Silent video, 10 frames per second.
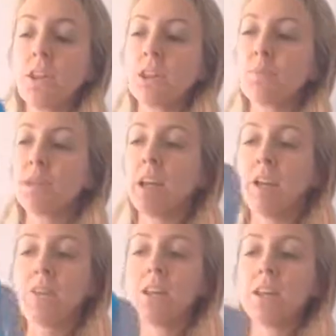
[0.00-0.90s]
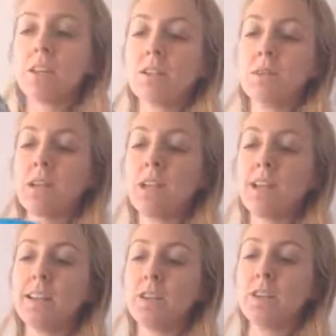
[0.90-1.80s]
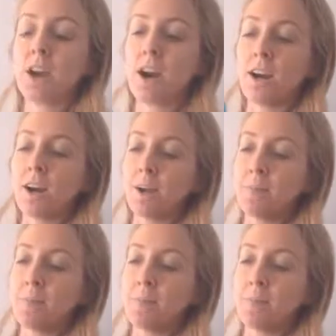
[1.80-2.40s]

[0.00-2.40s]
while the kids are playing with it. So we take the shark,